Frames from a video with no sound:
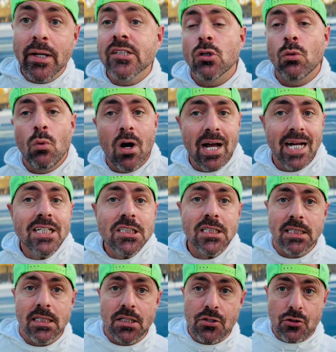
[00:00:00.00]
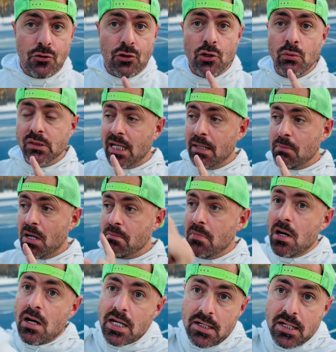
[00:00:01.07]
So what I actually needed to do was get my
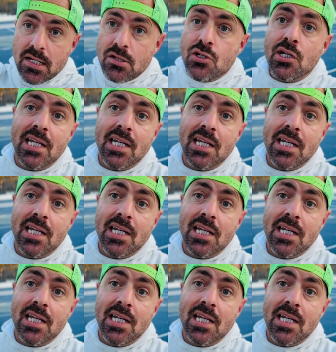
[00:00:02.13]
mind into